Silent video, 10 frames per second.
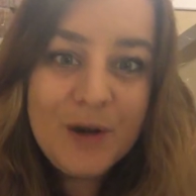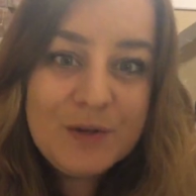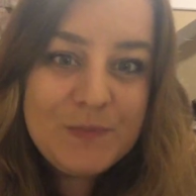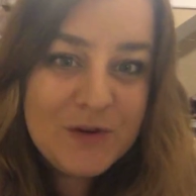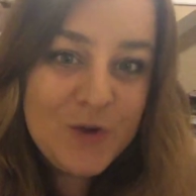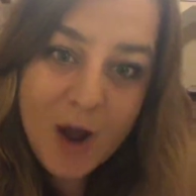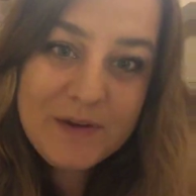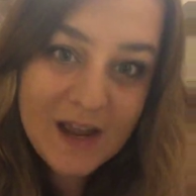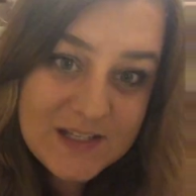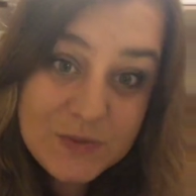who's been
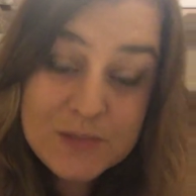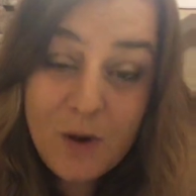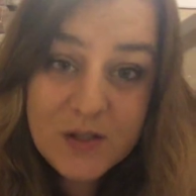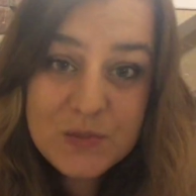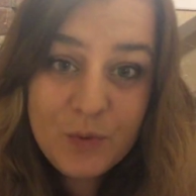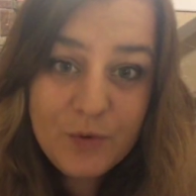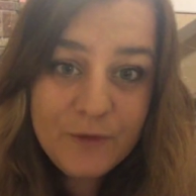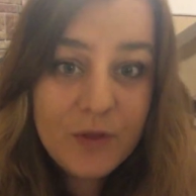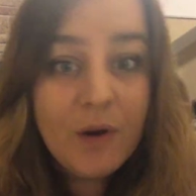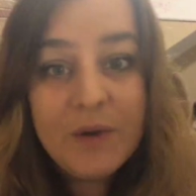traumatized responsible
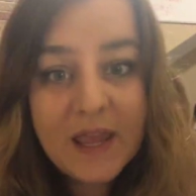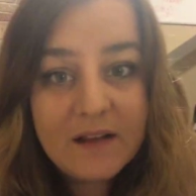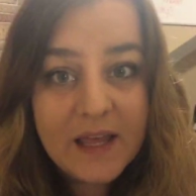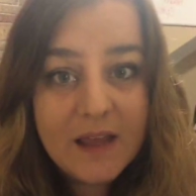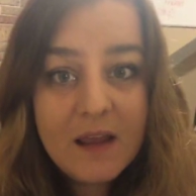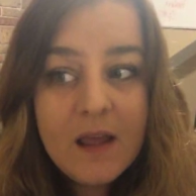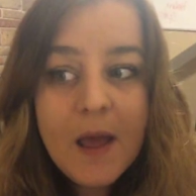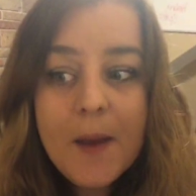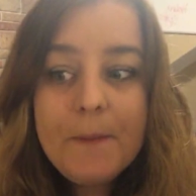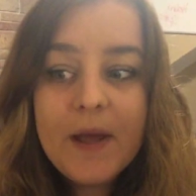for their own healing,
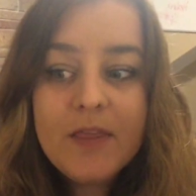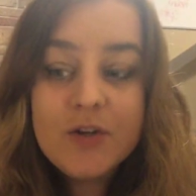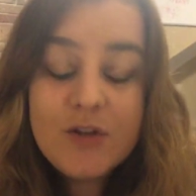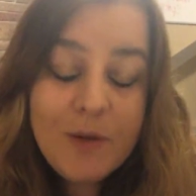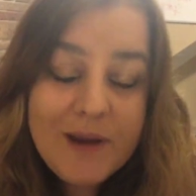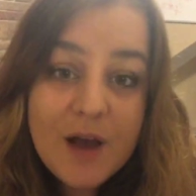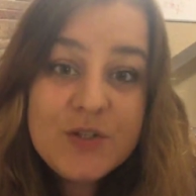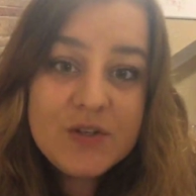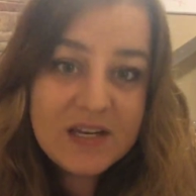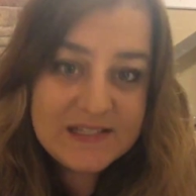but there's nobody else
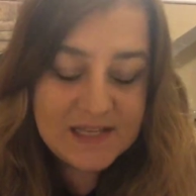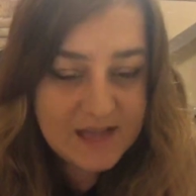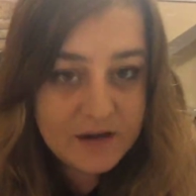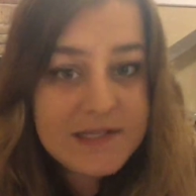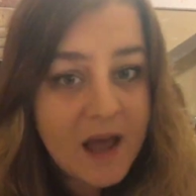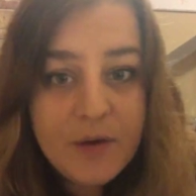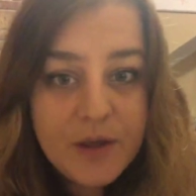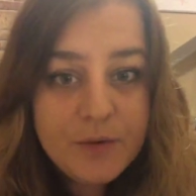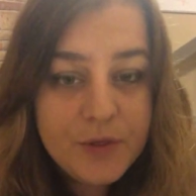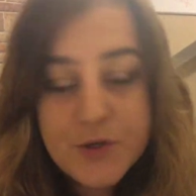who's going to sit down and tell you
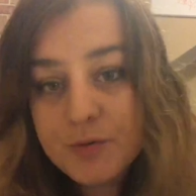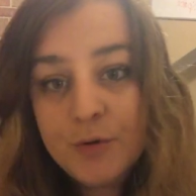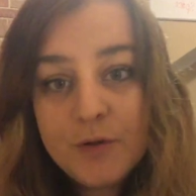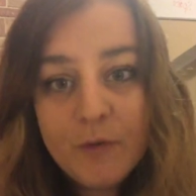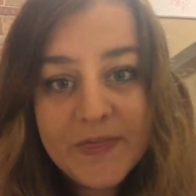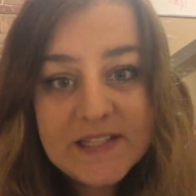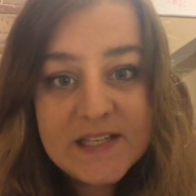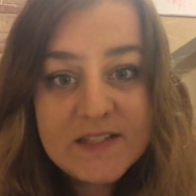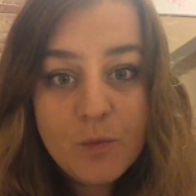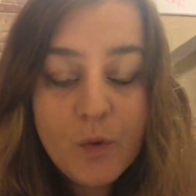the truth of what this
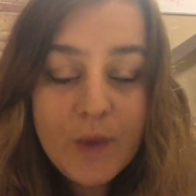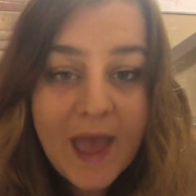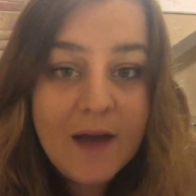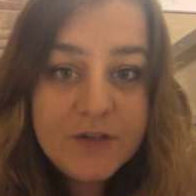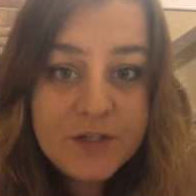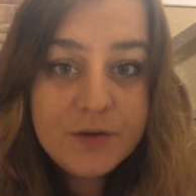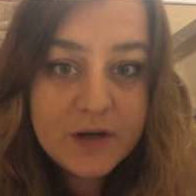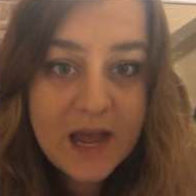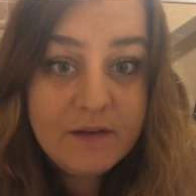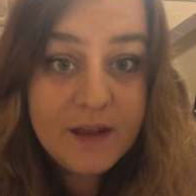is and what we have to do to
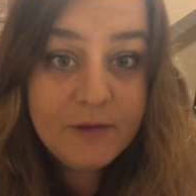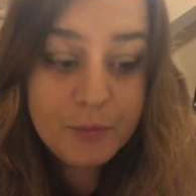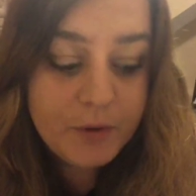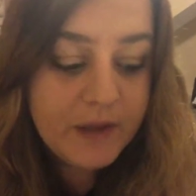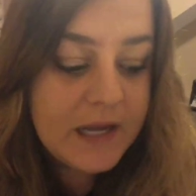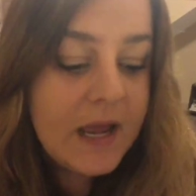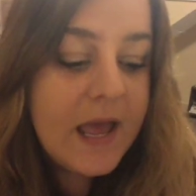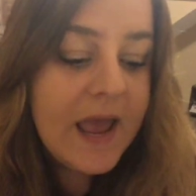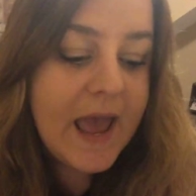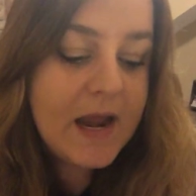kind of get through it.
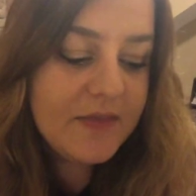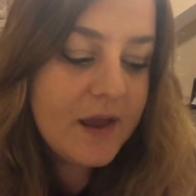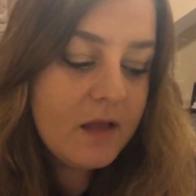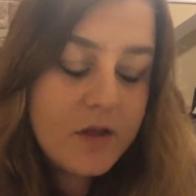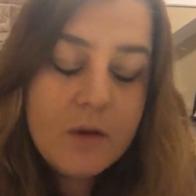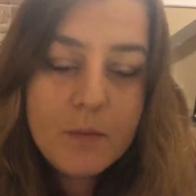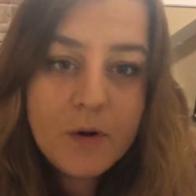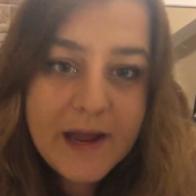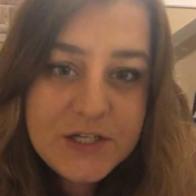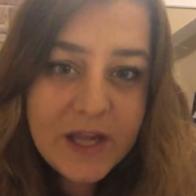And I think a little bit
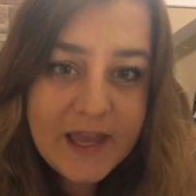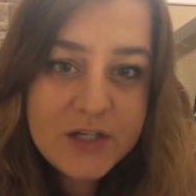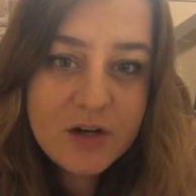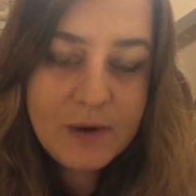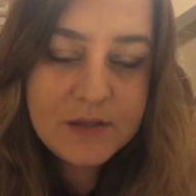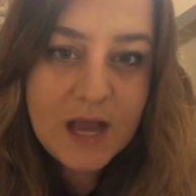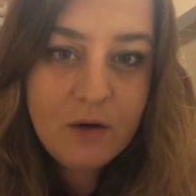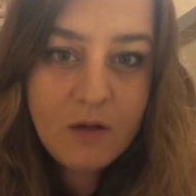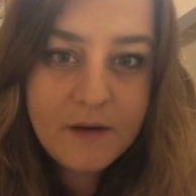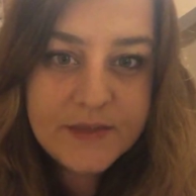more education around how a
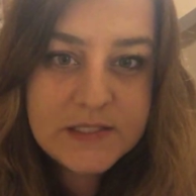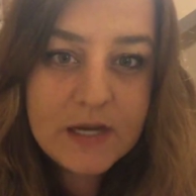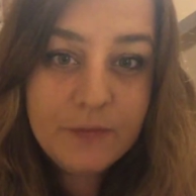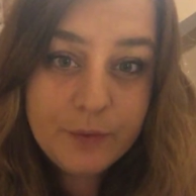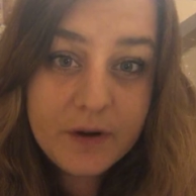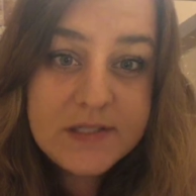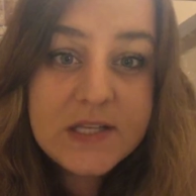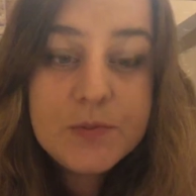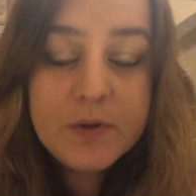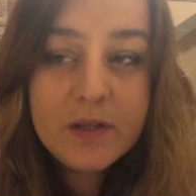lot of this stuff works
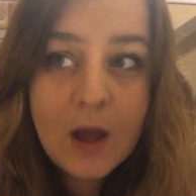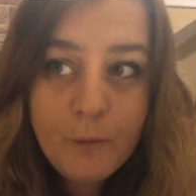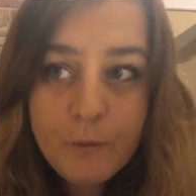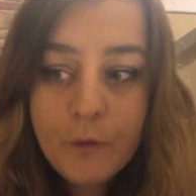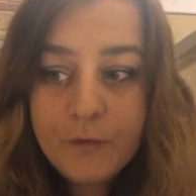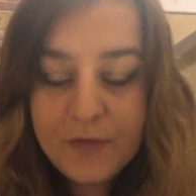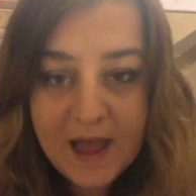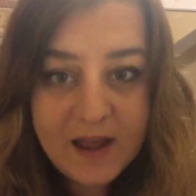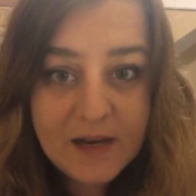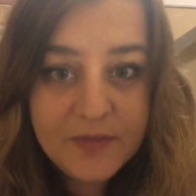is really helpful for
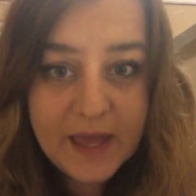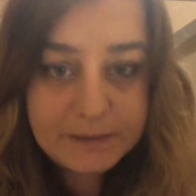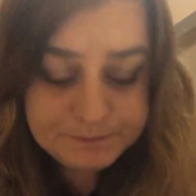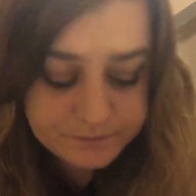that kind of thing.